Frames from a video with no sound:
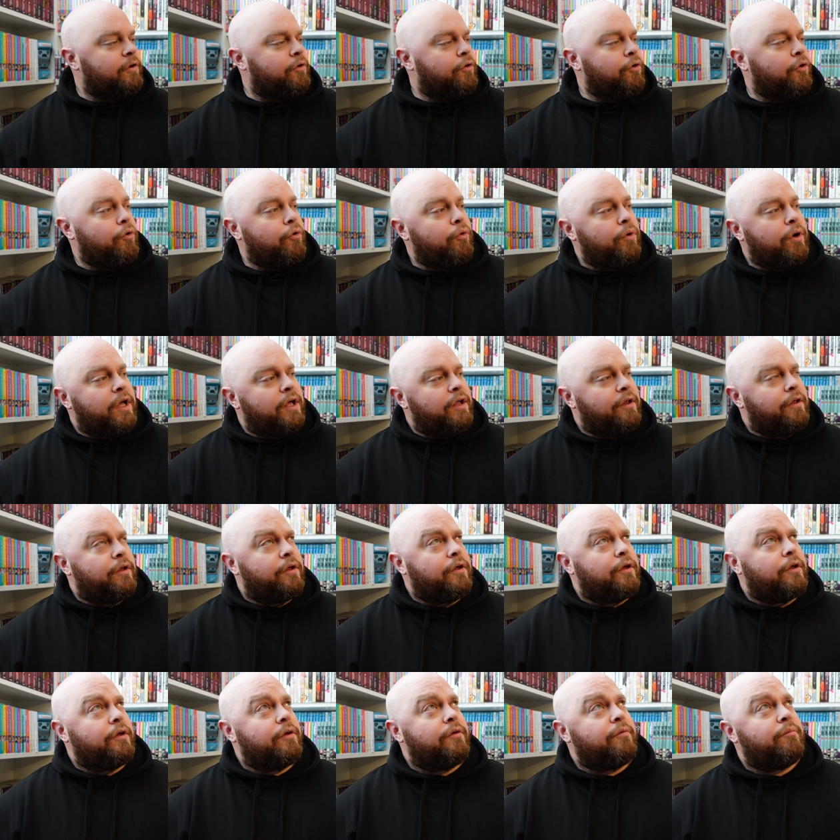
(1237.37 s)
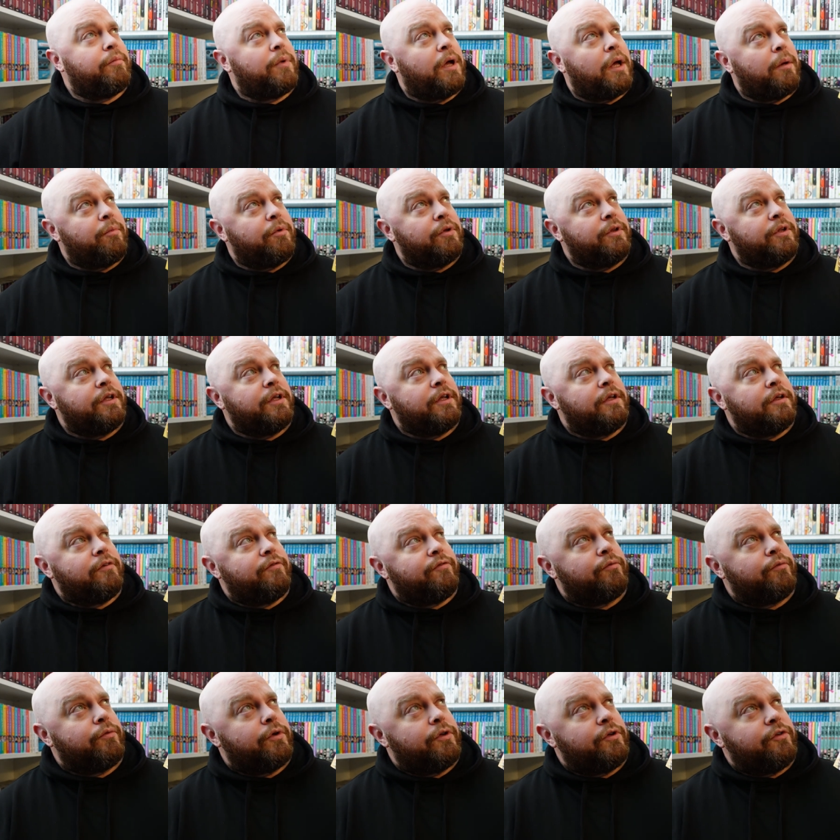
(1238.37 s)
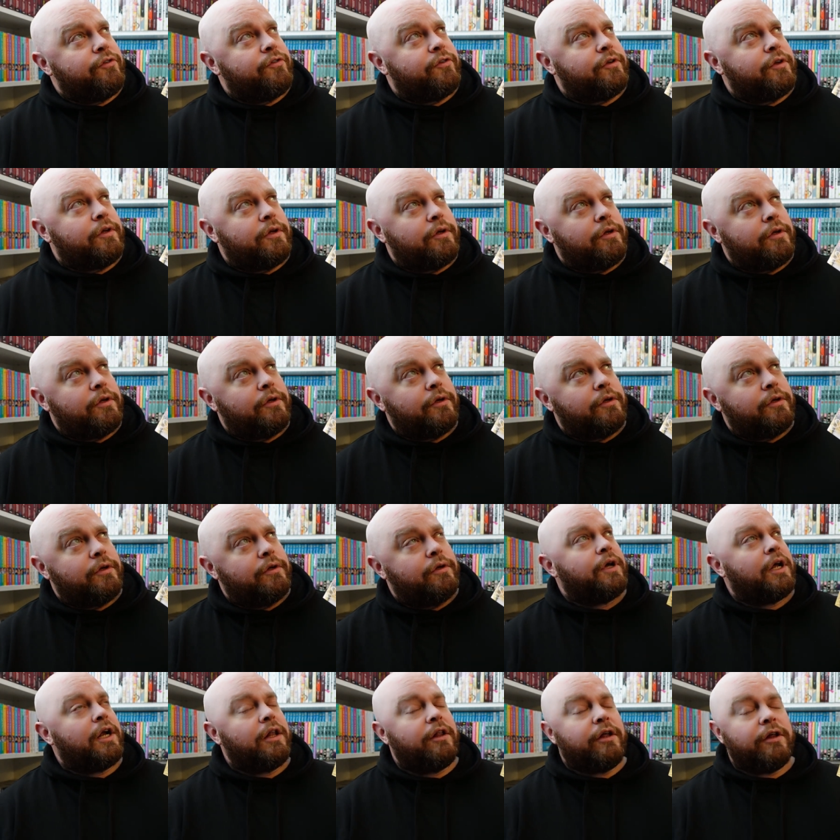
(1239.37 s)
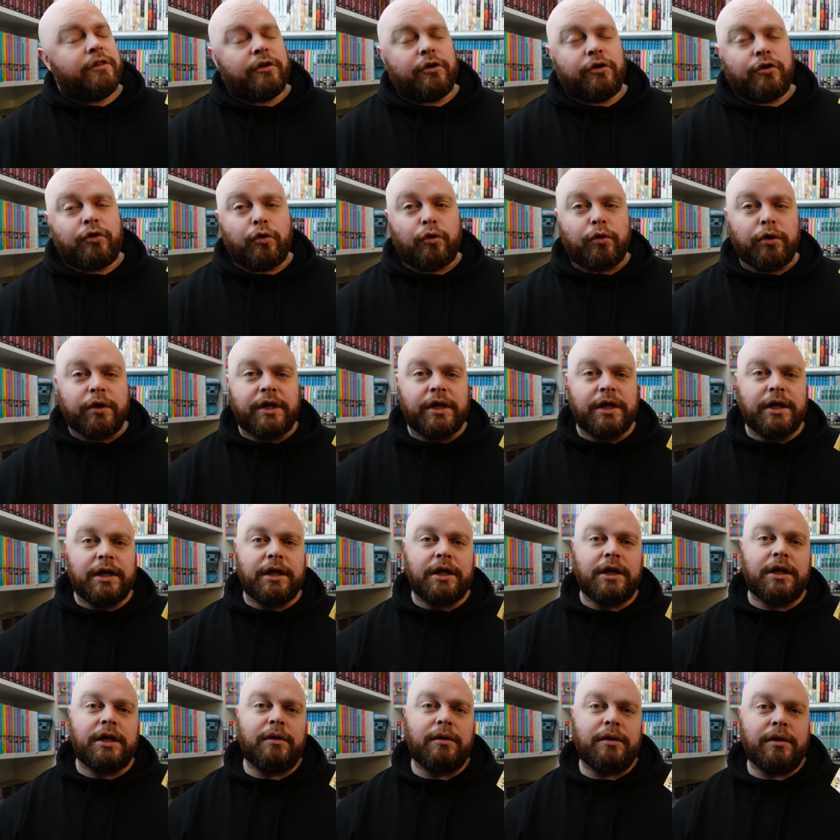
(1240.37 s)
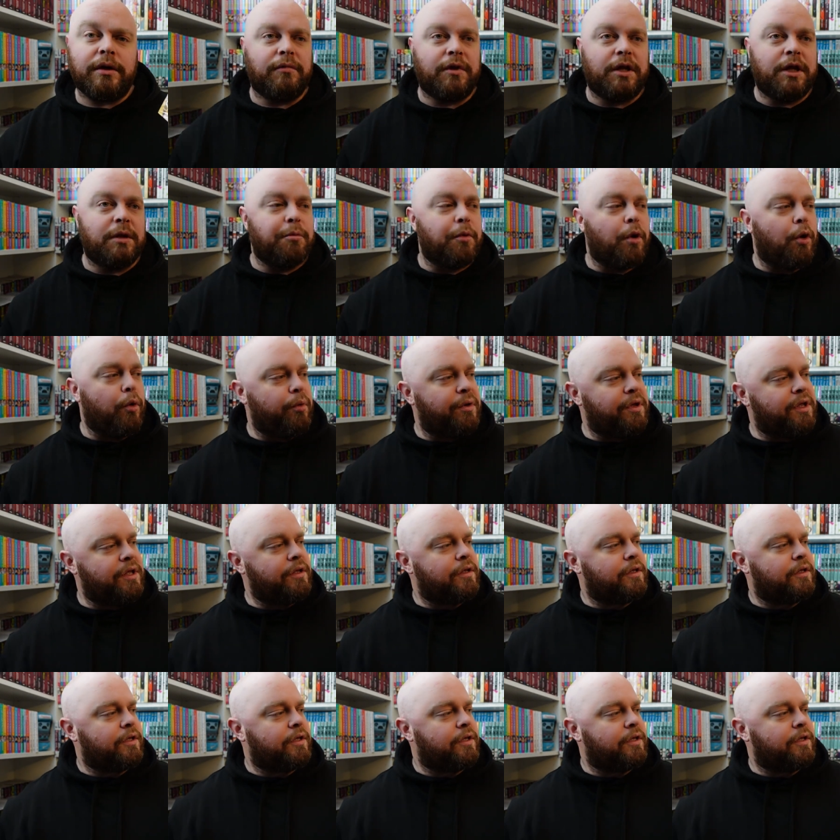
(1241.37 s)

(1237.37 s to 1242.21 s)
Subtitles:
who I believe was kind of like the dorky emo-y